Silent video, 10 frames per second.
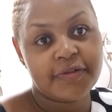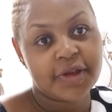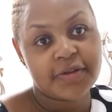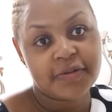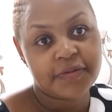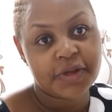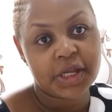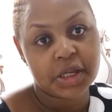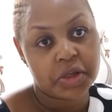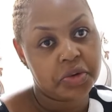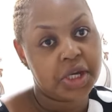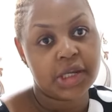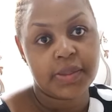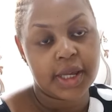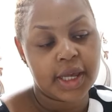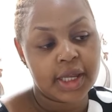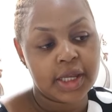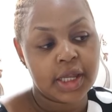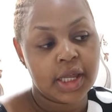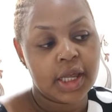at 15 and you can't bargain
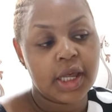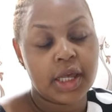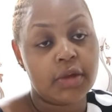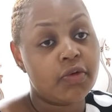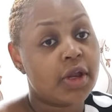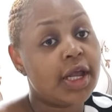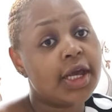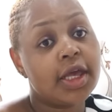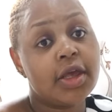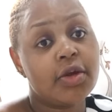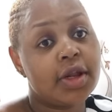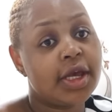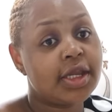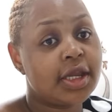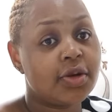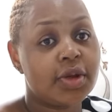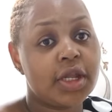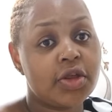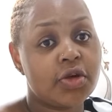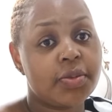if you're lucky you'll get an
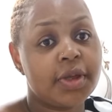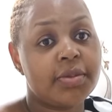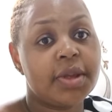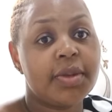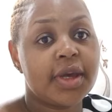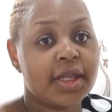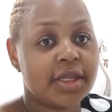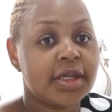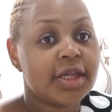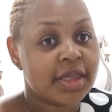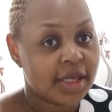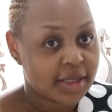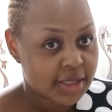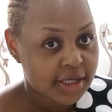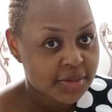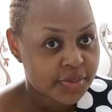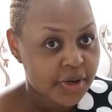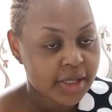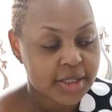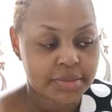online shop that maybe has written the exact
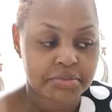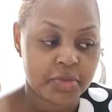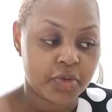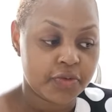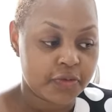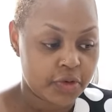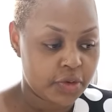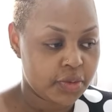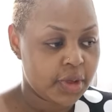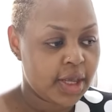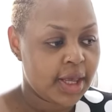price good for you